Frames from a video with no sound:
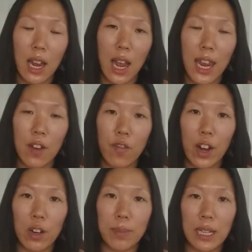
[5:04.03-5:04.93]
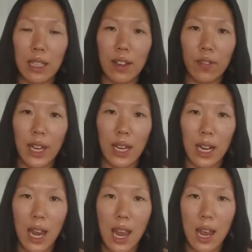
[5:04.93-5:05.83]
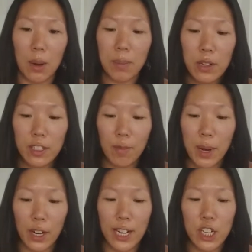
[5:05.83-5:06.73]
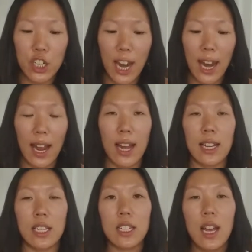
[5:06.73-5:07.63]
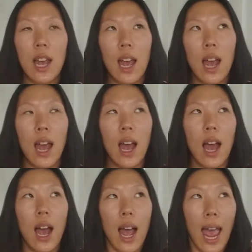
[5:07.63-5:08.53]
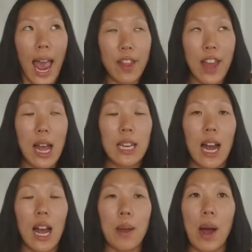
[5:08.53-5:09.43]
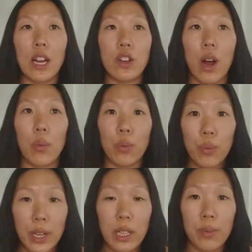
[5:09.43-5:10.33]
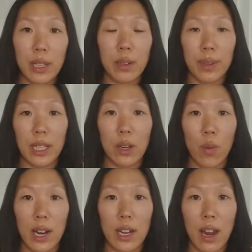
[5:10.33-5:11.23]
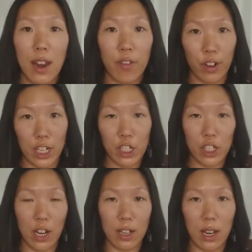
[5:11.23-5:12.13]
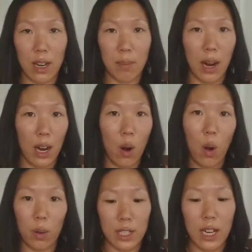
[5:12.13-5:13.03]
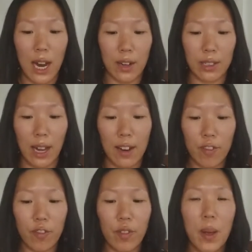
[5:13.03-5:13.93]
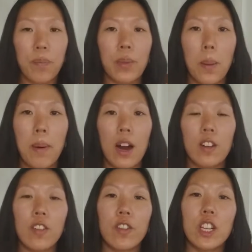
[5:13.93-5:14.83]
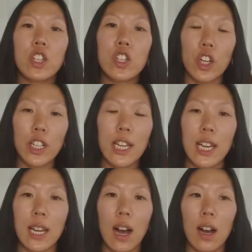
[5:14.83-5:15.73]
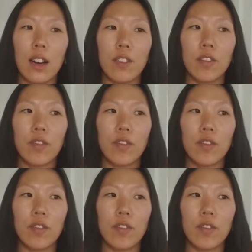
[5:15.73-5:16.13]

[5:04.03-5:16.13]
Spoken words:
it found me leaving an abusive marriage, and at that time I knew I really, really, really wanted a fresh start in my whole entire life. Part of the journey of